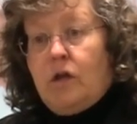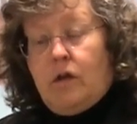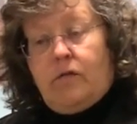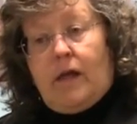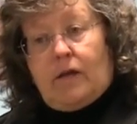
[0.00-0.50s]

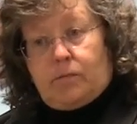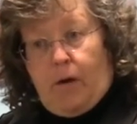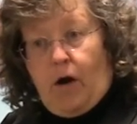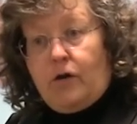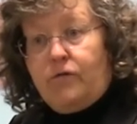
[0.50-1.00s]
you, as
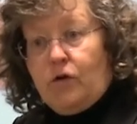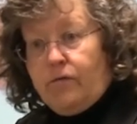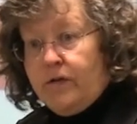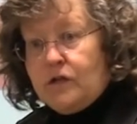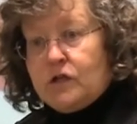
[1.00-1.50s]
part of
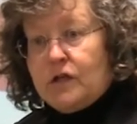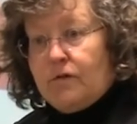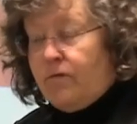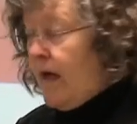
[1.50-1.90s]
your vision and